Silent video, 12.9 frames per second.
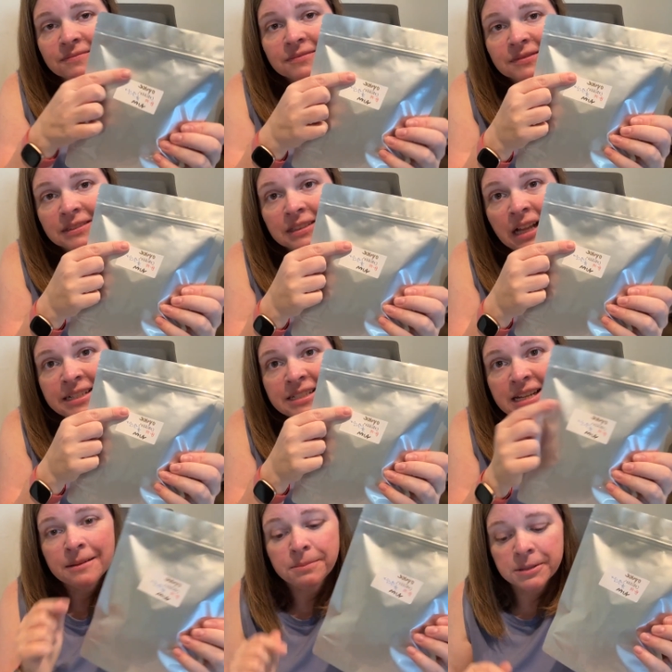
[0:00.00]
Nice
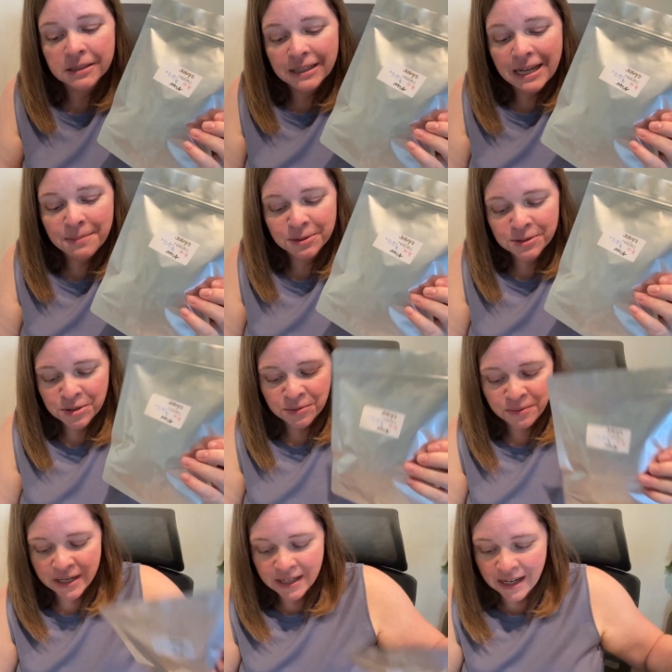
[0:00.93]
labels to
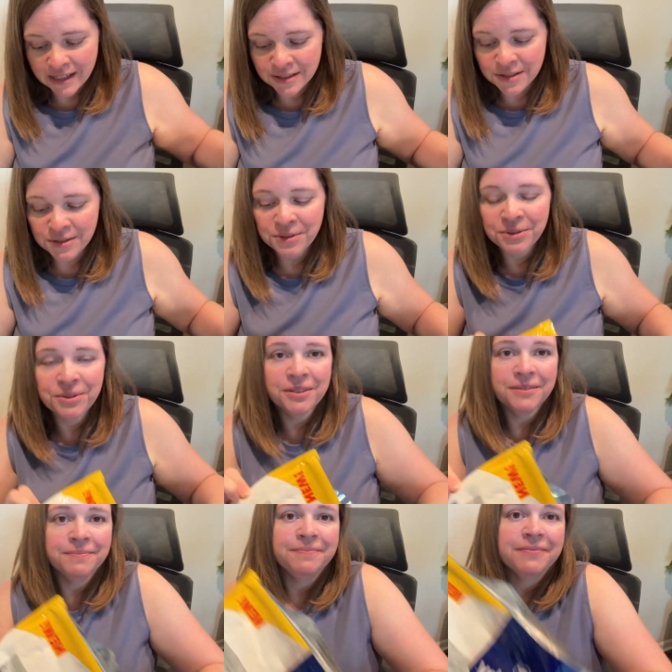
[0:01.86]
write onto.
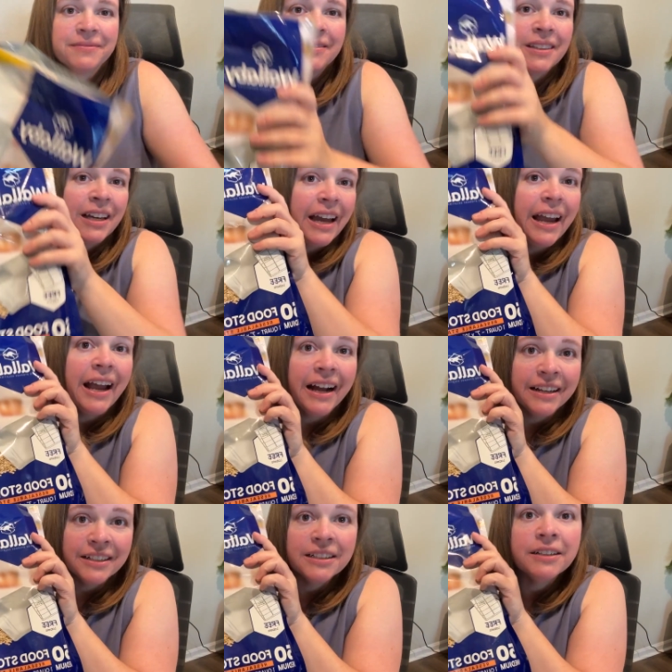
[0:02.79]

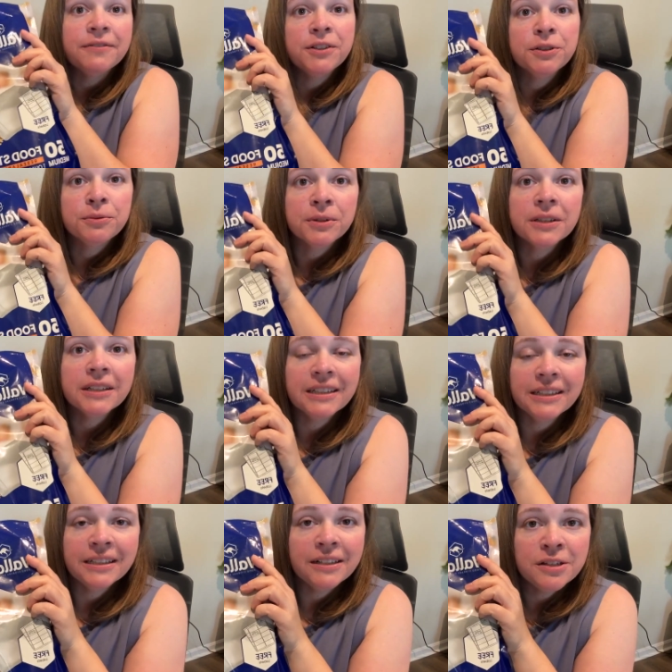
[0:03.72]
And if you're
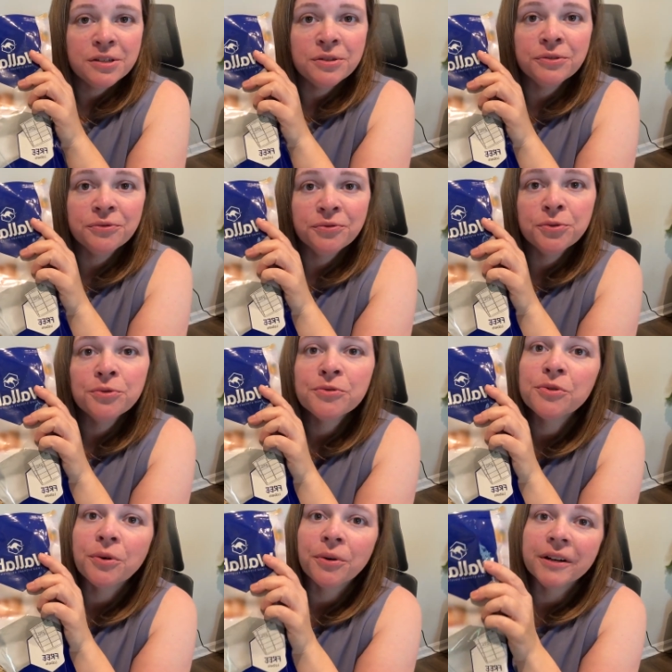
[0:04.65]
really into food
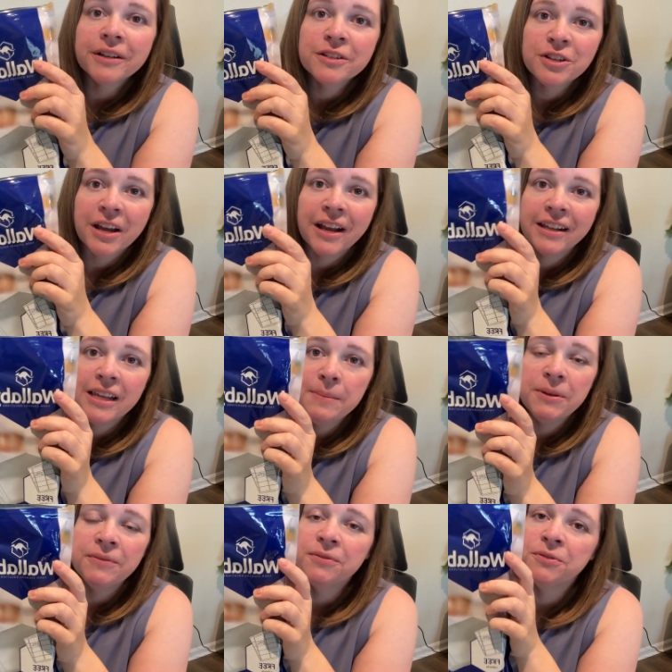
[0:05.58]
storage and
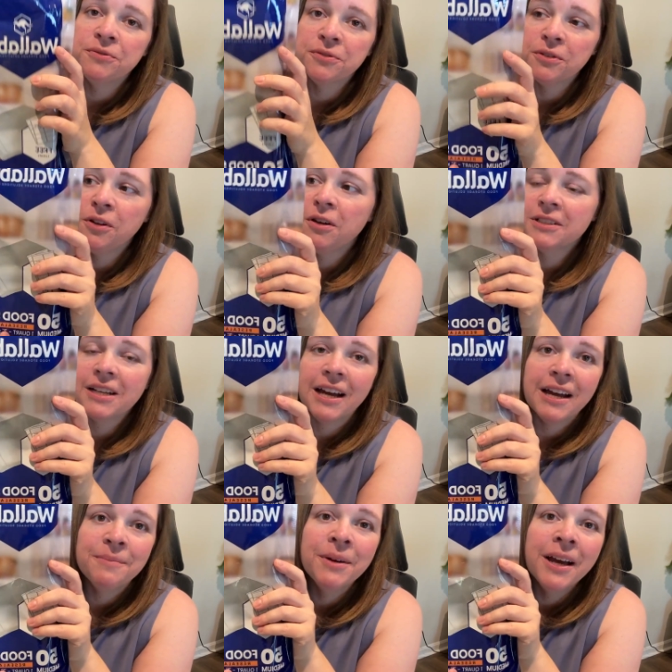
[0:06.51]
keeping food for a long
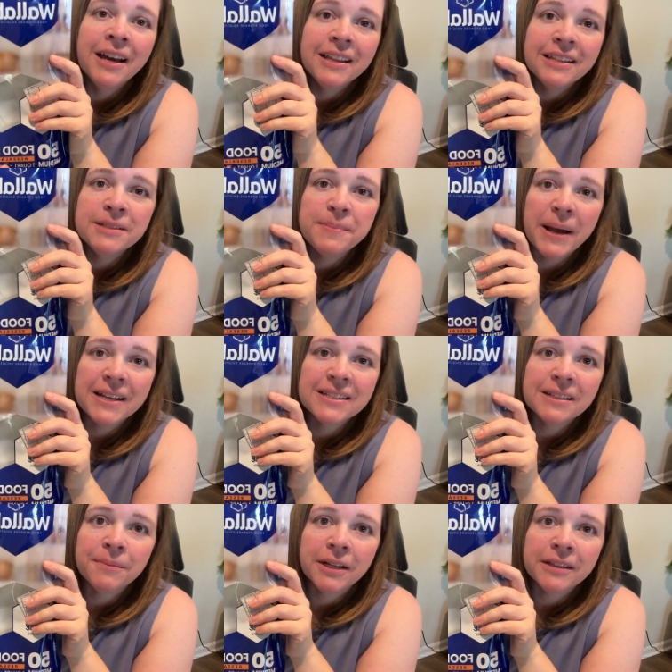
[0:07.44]
time, these bags
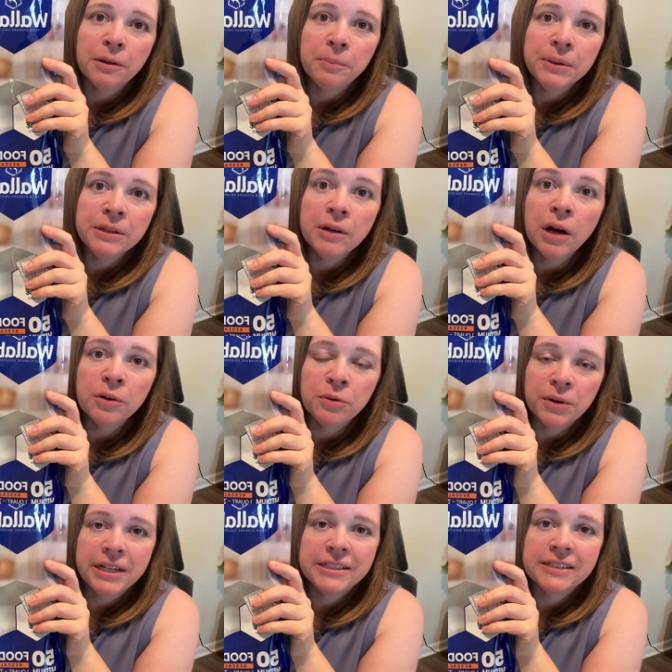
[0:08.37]
seem like they'll be a
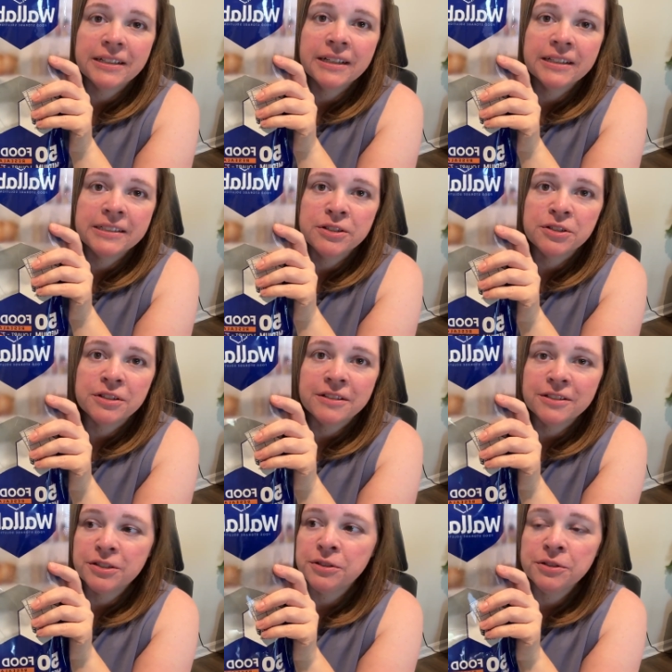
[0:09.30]
great
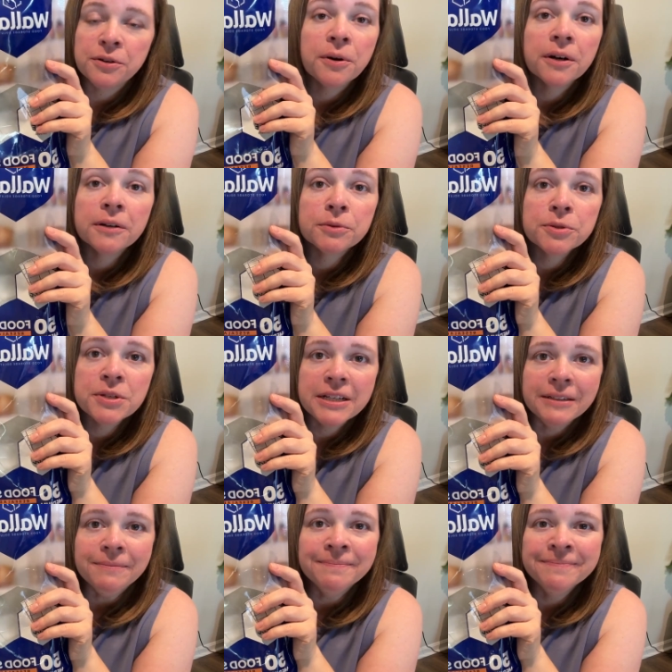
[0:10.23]
addition to your
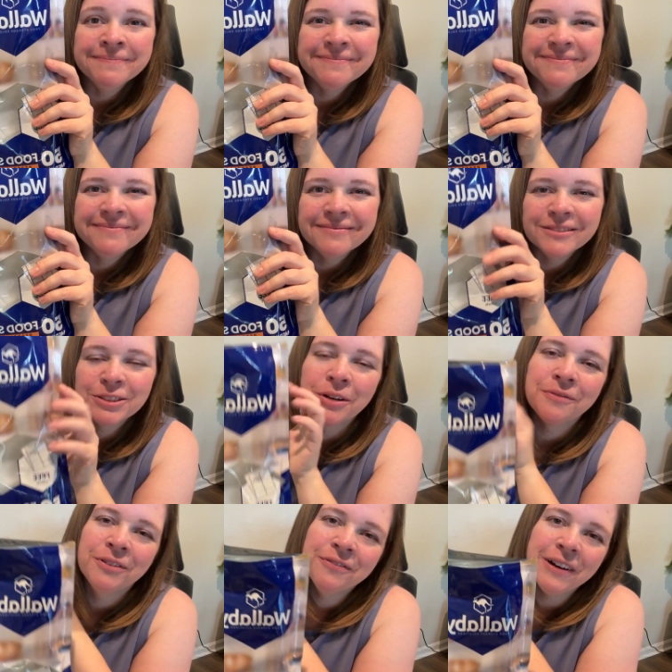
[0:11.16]
routine. So
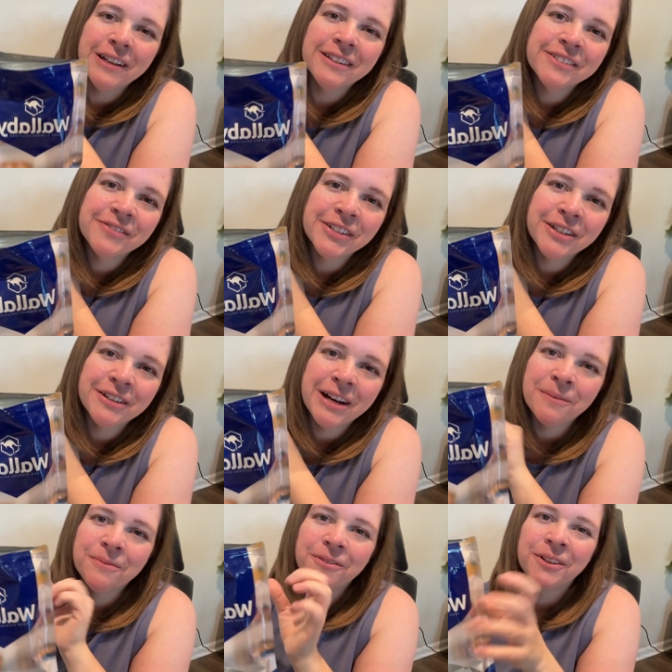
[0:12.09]
if you found this video
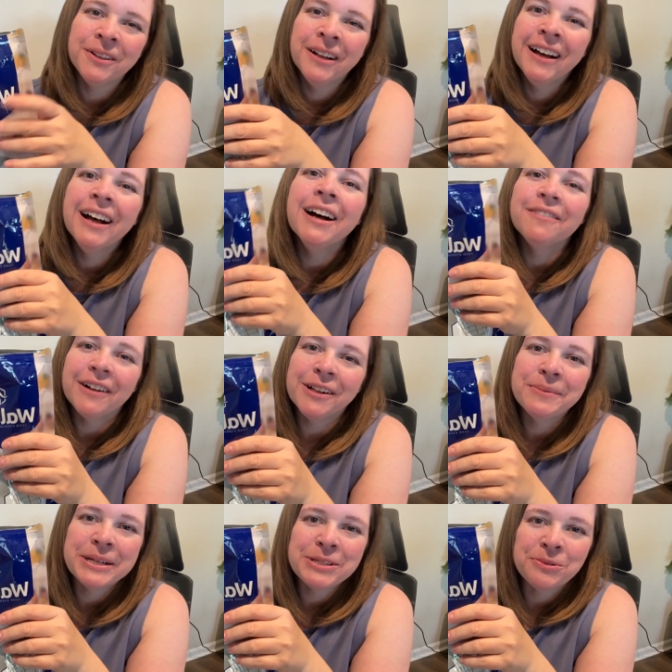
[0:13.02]
helpful,
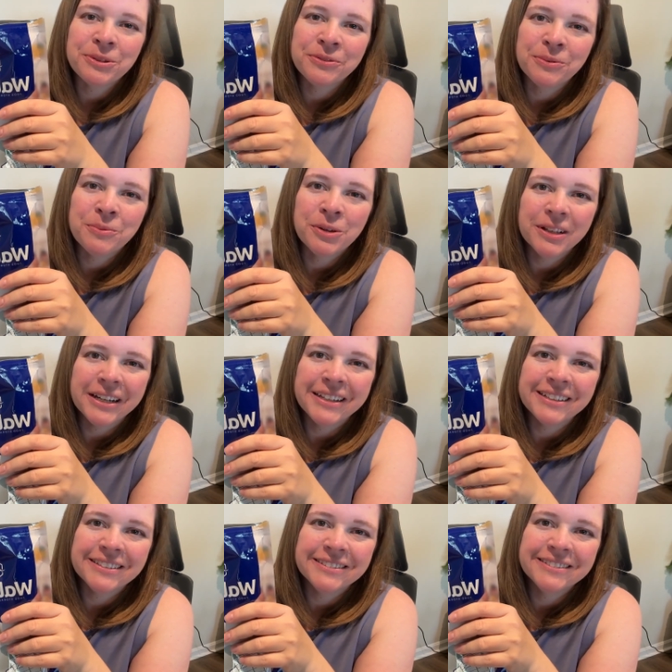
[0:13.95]
follow my store for more like it.